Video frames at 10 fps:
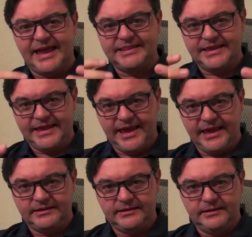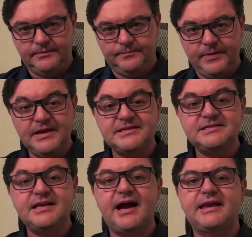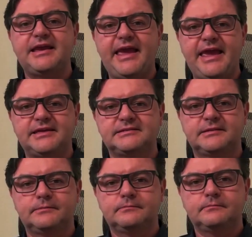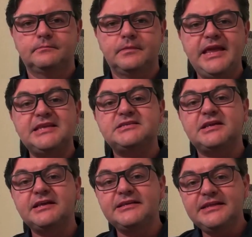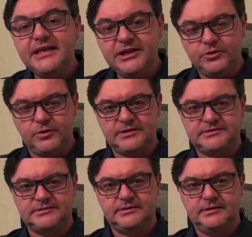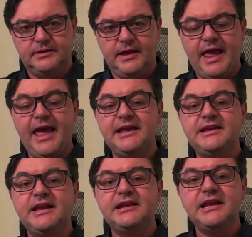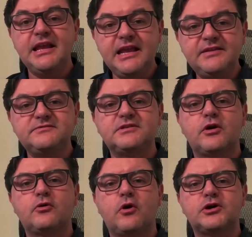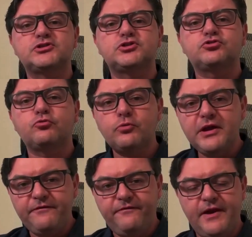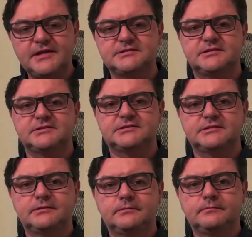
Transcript: at the end. It's not a gate, it's continuous, and it lives across three phases.